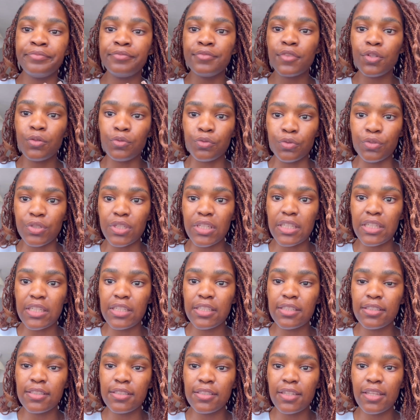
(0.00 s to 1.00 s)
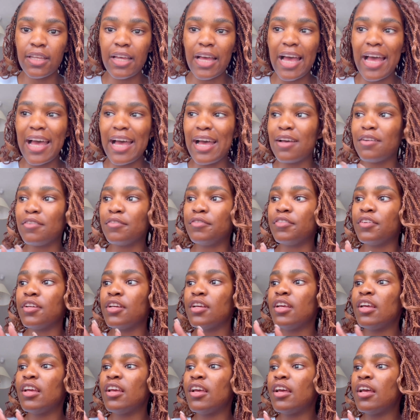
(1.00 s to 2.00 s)
routine. I have
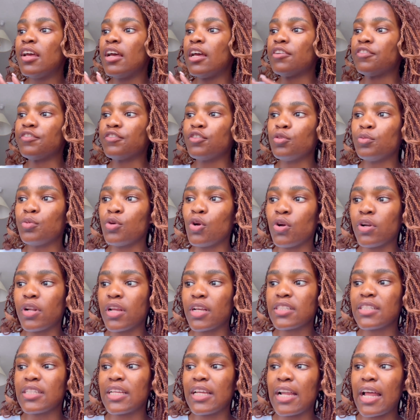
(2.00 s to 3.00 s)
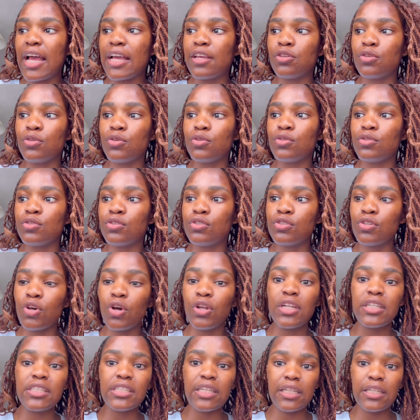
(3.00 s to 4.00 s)
a few products that I use on
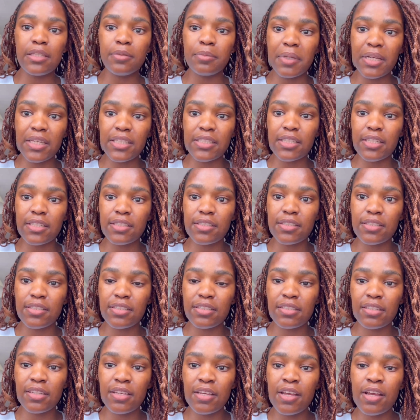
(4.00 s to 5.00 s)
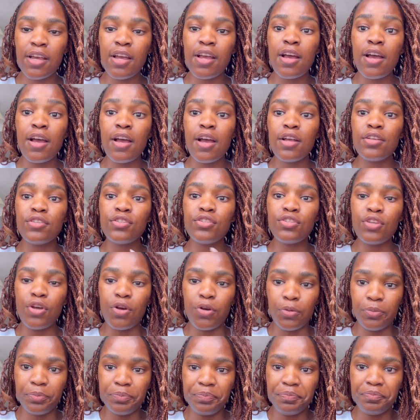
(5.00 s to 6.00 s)
a daily basis.
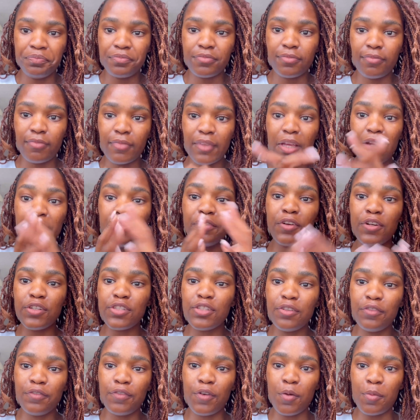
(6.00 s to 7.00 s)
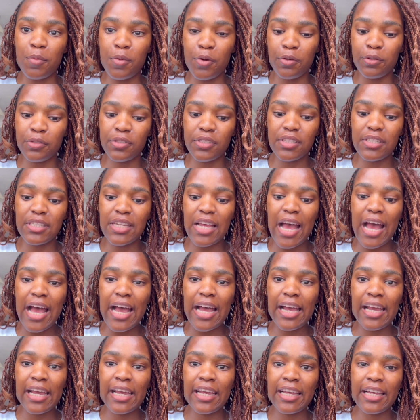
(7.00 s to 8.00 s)
So first and foremost,
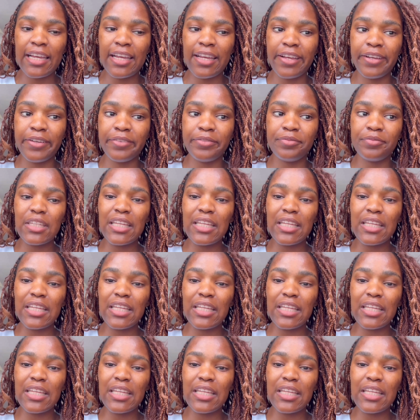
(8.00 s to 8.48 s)
I'm